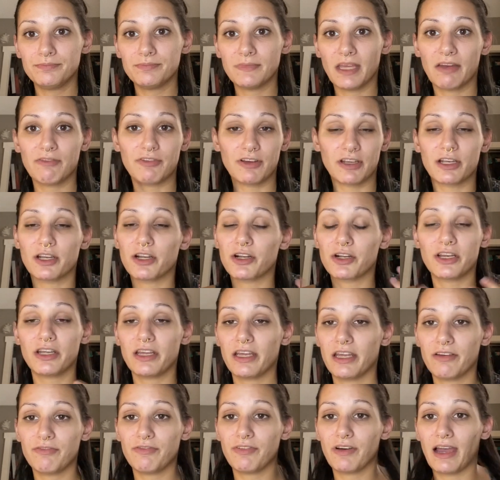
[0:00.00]
I figured
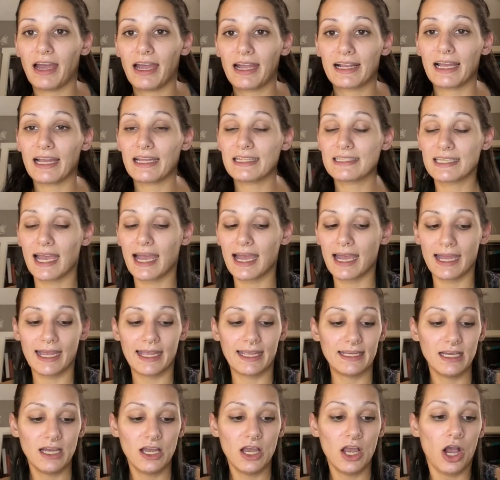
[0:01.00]
if I got
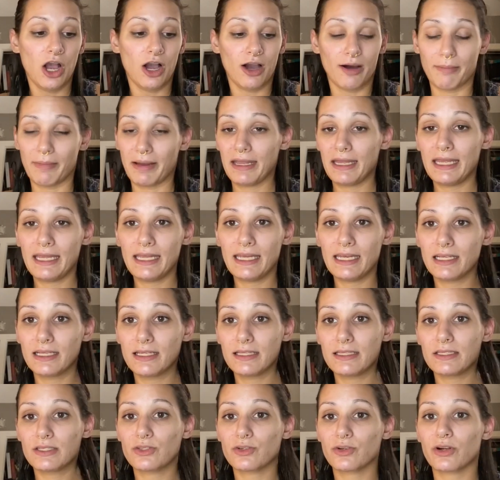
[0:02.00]
dye on my
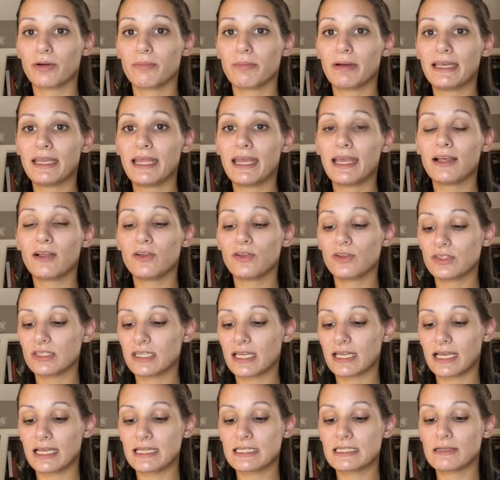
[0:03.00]
hands or on my nails,
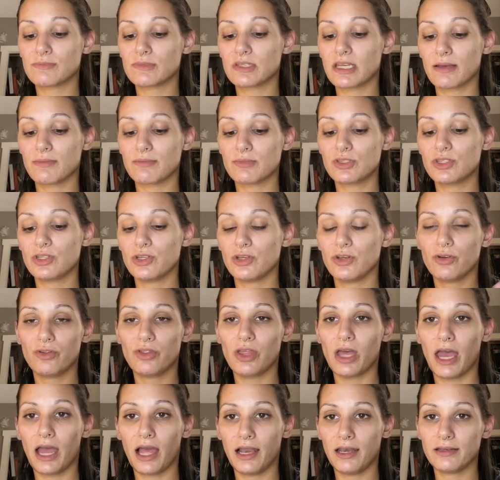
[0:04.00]
like I sometimes do,
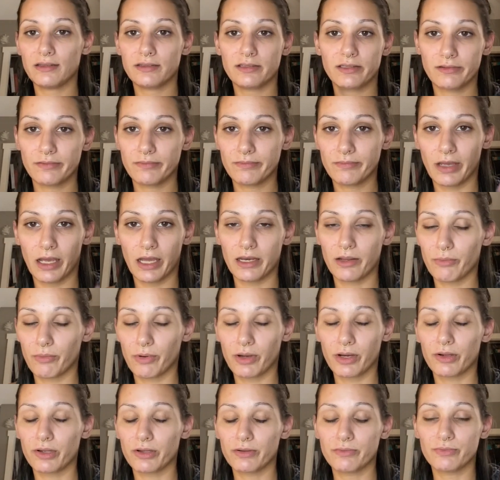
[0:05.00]
that I didn't
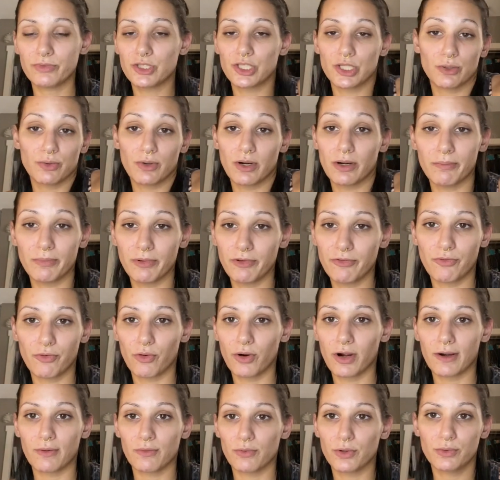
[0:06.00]
want to do them
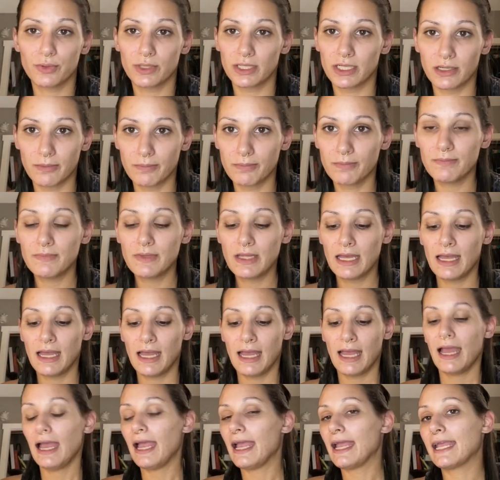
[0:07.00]
before I ruined them.
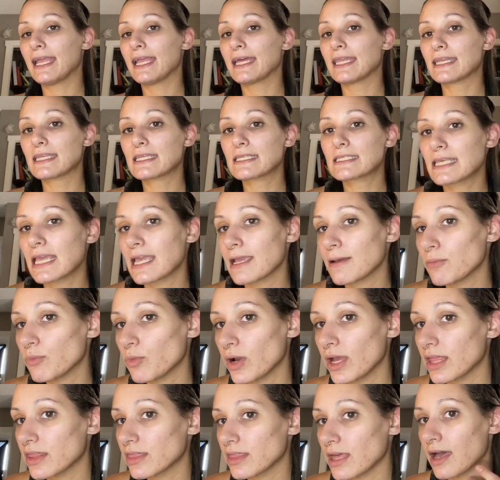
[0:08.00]
And same
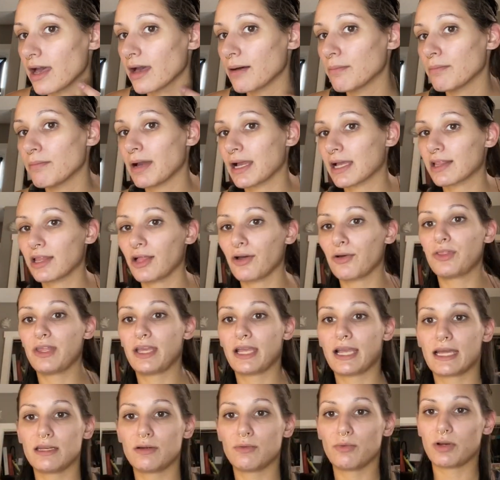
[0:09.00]
with um, my
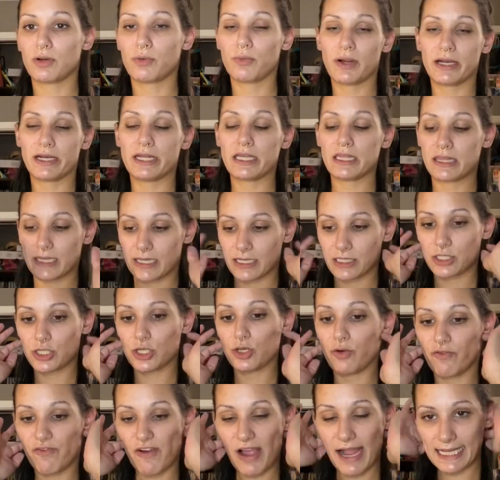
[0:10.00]
clothing. I didn't want to wear anything
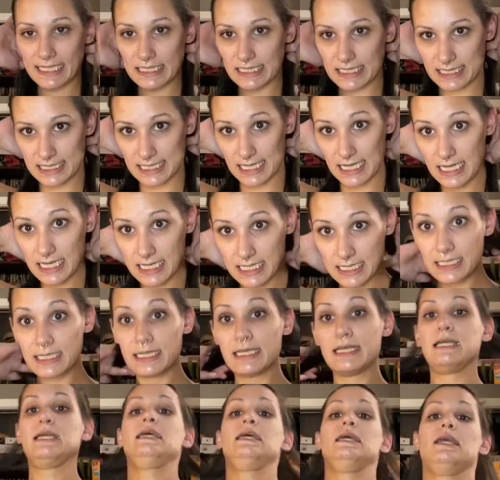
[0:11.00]
too fancy
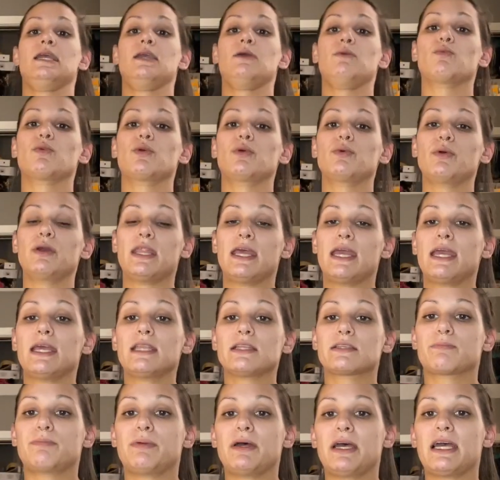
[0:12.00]
and ruin
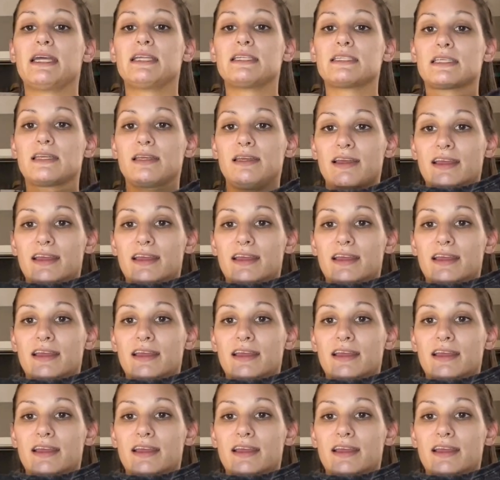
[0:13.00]
it, but